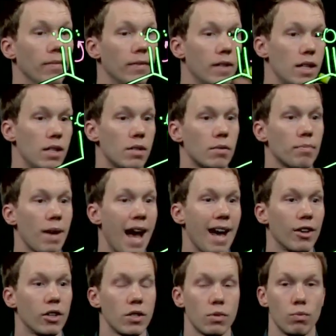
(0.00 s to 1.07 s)
These
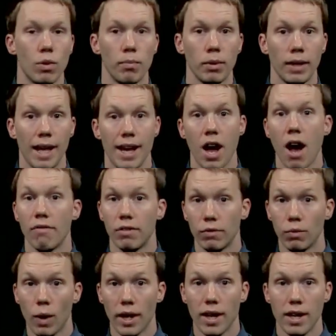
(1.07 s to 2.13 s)
patterns will play off
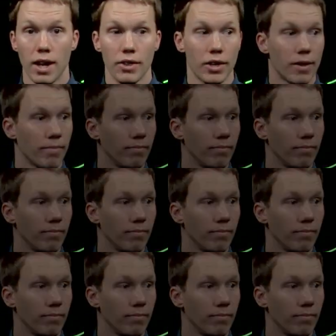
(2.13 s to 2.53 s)
of one another.